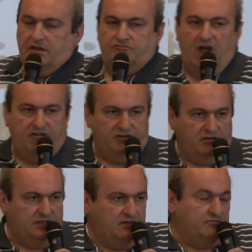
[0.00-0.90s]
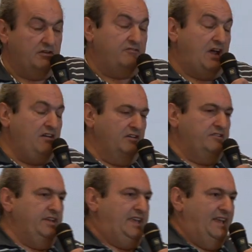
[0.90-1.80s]

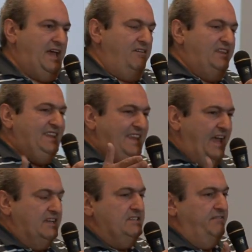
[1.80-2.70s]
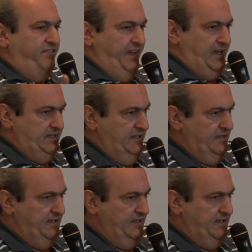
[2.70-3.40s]
Rivalry can have a negative effect